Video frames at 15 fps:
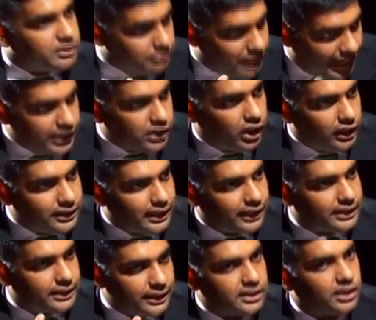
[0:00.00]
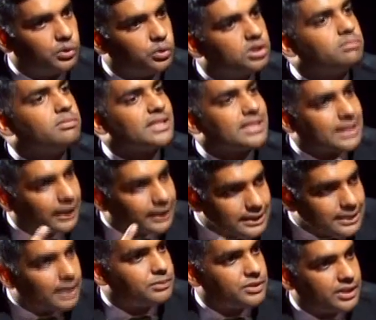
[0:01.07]
my knowledge, I think there's a huge
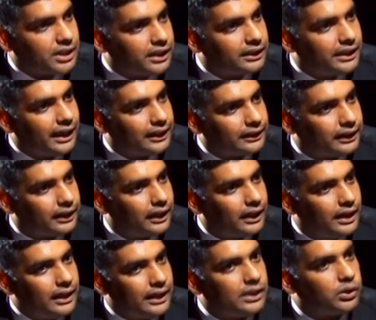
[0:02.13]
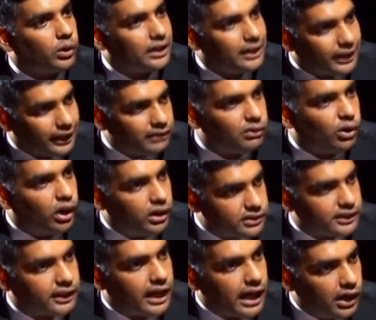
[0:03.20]
misconception that it only revolves
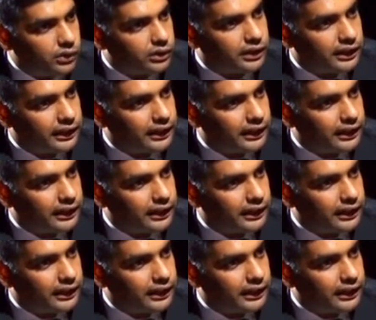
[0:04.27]
around